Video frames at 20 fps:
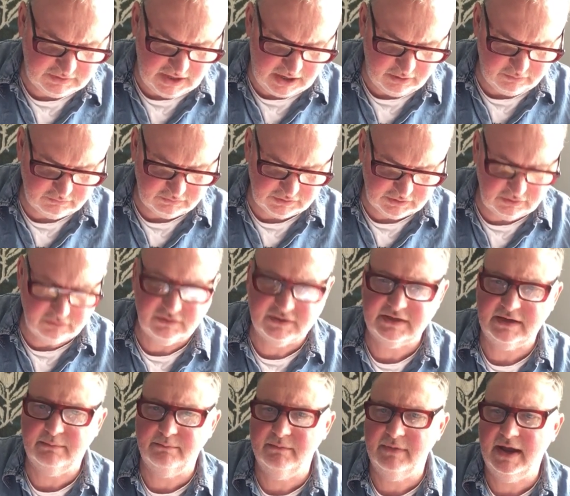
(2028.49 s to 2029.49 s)
don't do
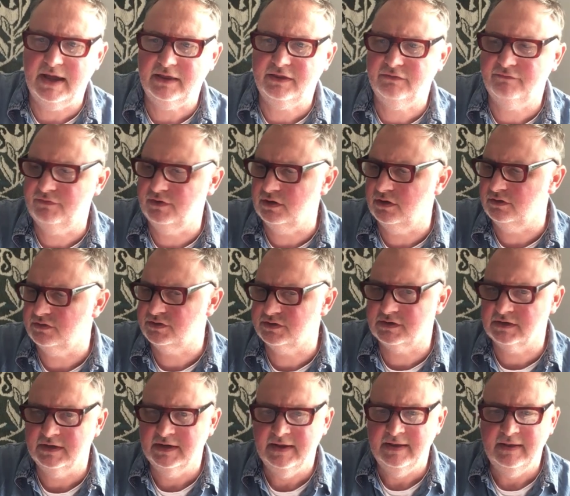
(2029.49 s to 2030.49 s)
some math
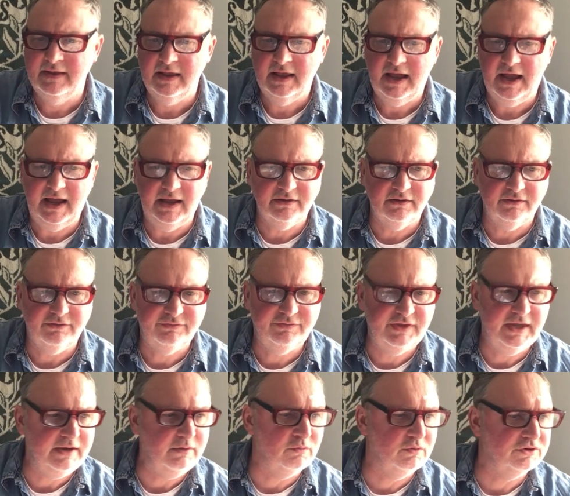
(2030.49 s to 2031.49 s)
first? And I
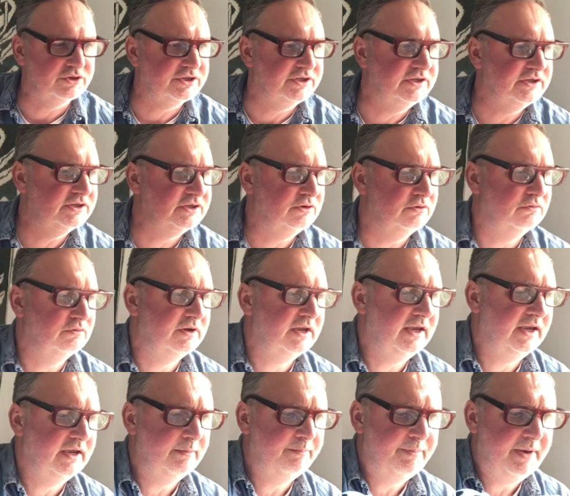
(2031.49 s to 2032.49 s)
think what she's
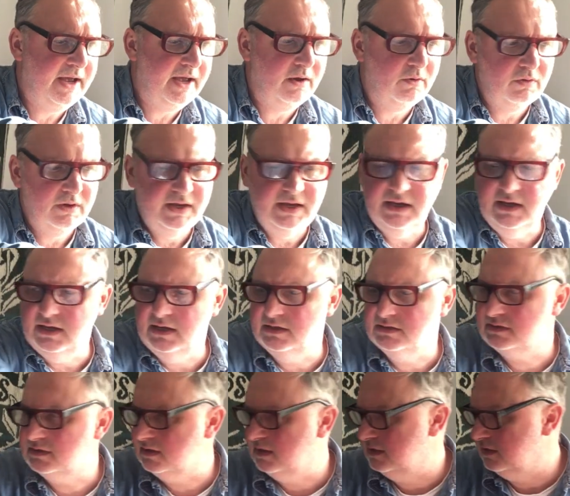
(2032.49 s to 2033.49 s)
talking about
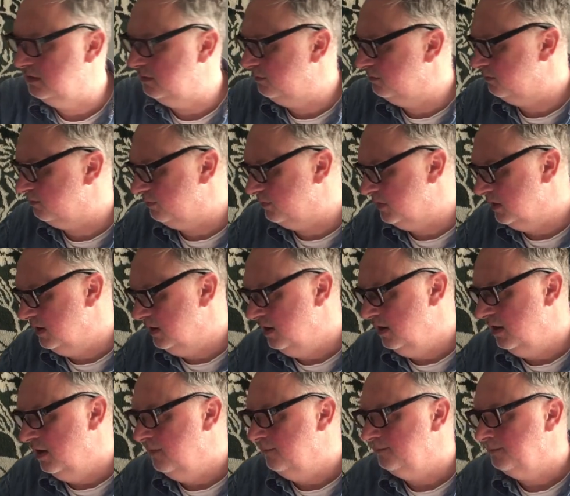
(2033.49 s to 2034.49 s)
is, and I'm,
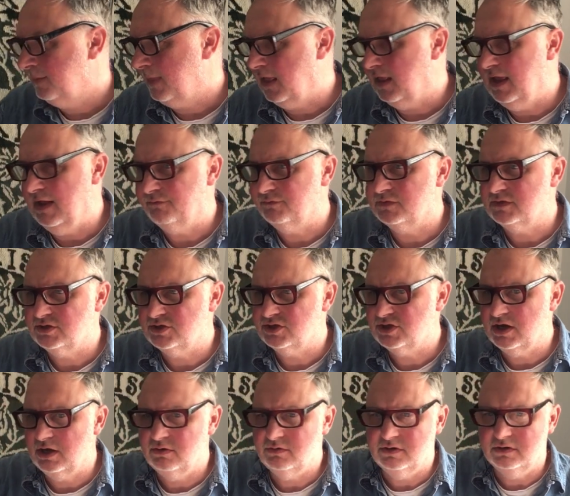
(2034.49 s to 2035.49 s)
I'll have to
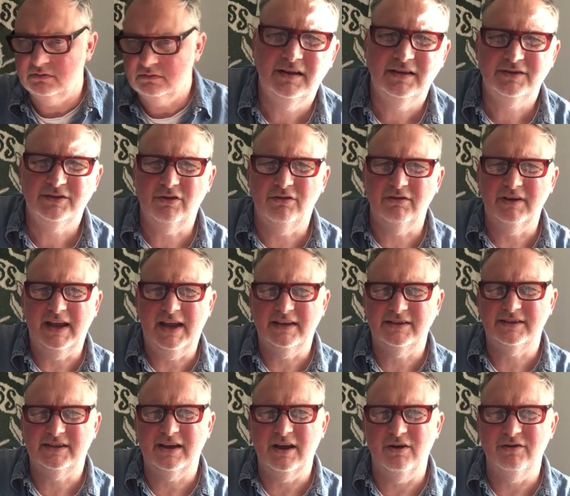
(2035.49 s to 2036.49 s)
show you, sorry, I
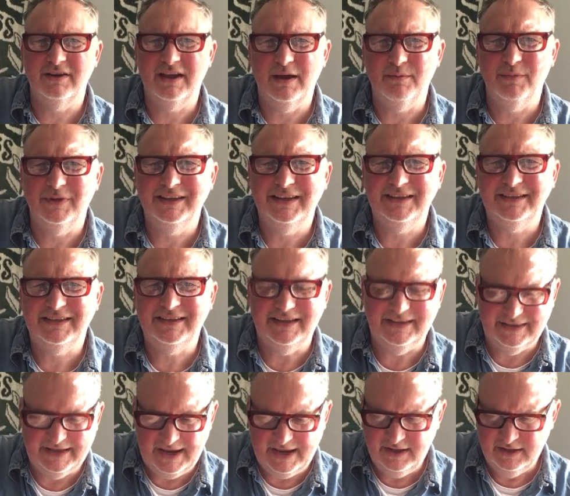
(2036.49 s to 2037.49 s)
had to go and get my
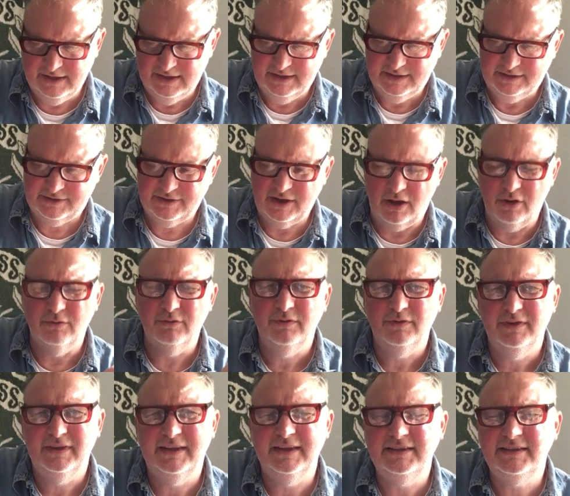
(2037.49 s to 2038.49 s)
knitting there. So
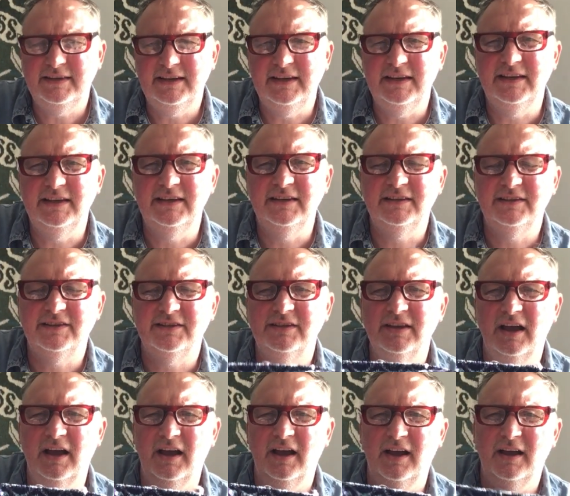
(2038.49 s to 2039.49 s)
this
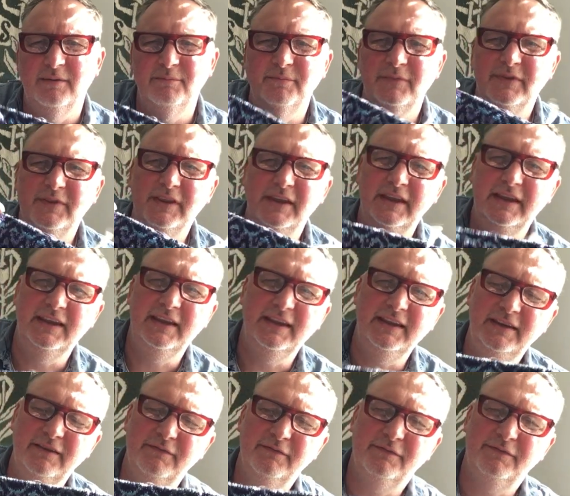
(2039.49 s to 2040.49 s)
is um,
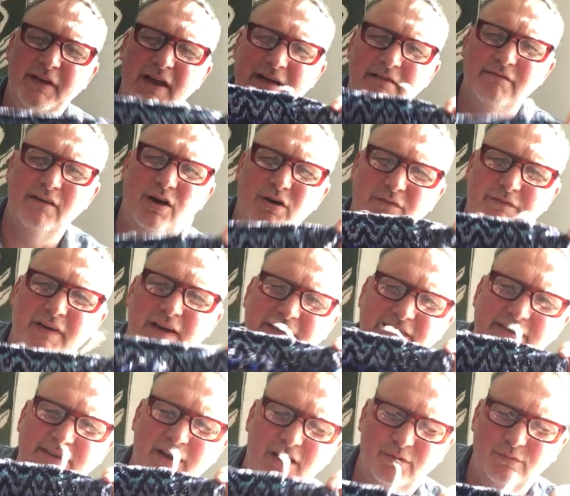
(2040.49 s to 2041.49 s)
the Fair Isle
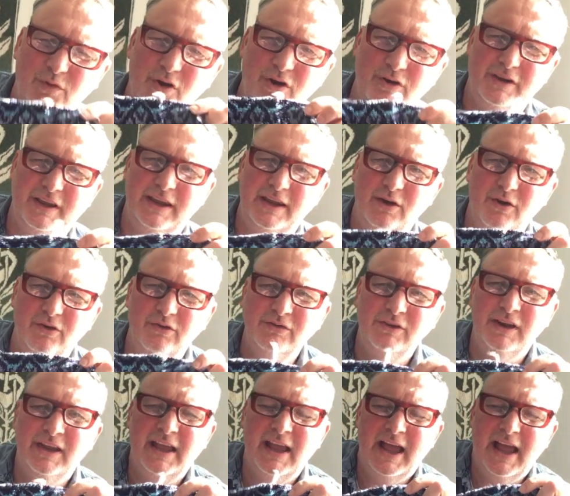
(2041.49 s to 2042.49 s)
vest that I'm working on